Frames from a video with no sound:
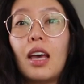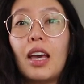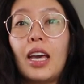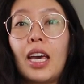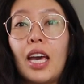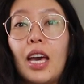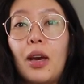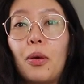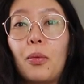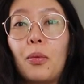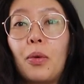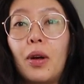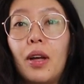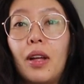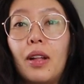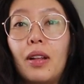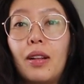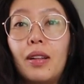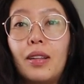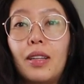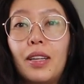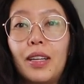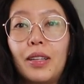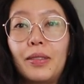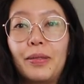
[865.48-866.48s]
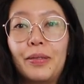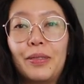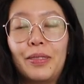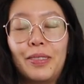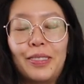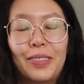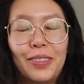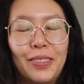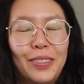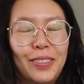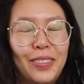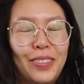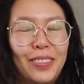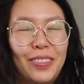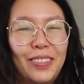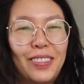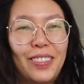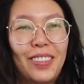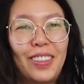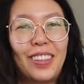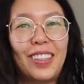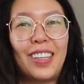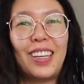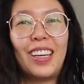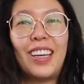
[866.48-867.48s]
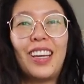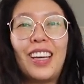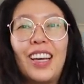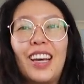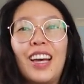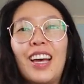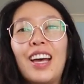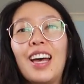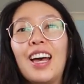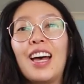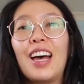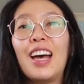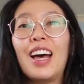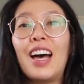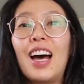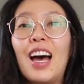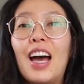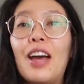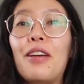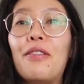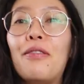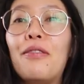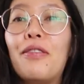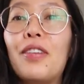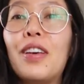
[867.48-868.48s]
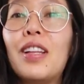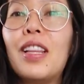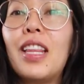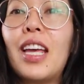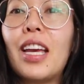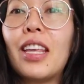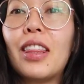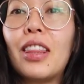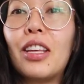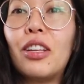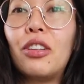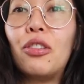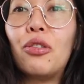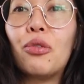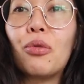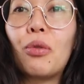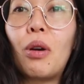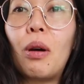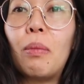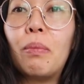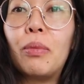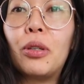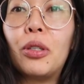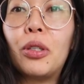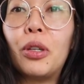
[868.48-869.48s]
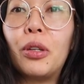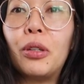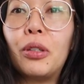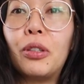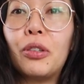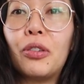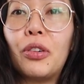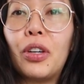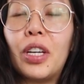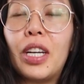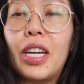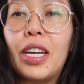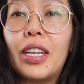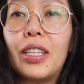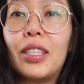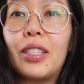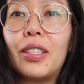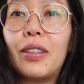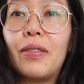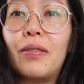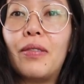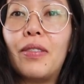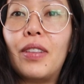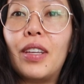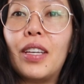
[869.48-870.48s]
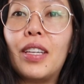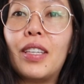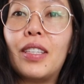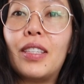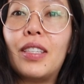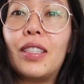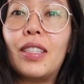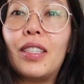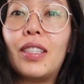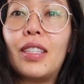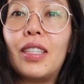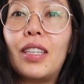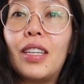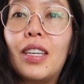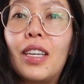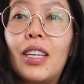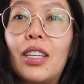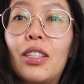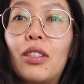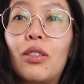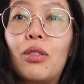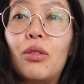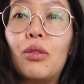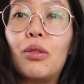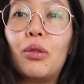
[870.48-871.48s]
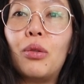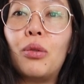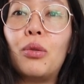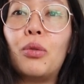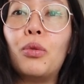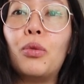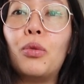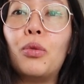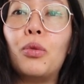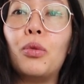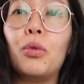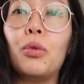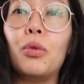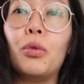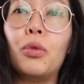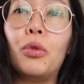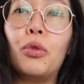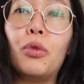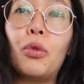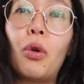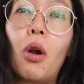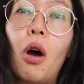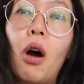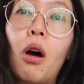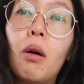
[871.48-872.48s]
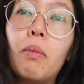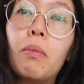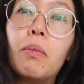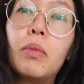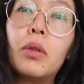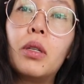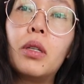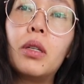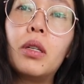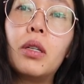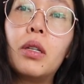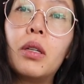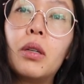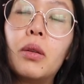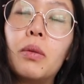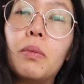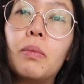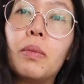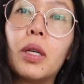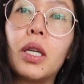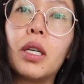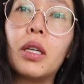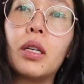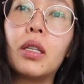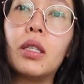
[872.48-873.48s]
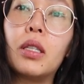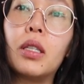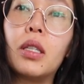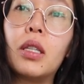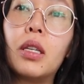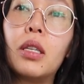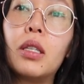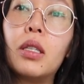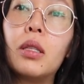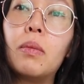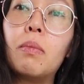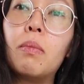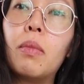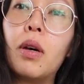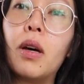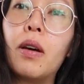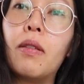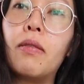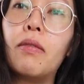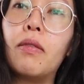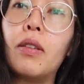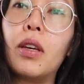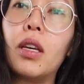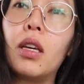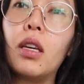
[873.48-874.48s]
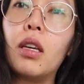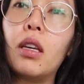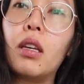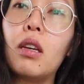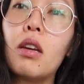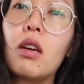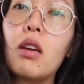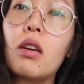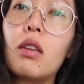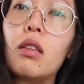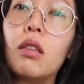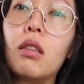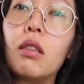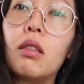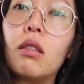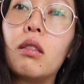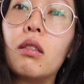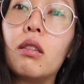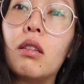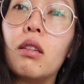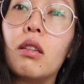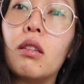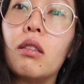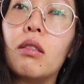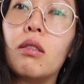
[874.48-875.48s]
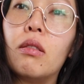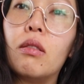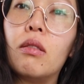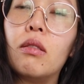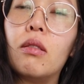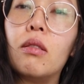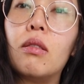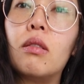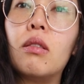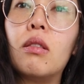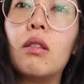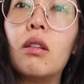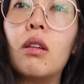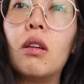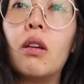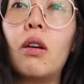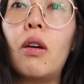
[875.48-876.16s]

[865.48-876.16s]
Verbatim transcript: Okay, well, I feel like the drop shoulderiness of this is too dropped, because this puffiness is,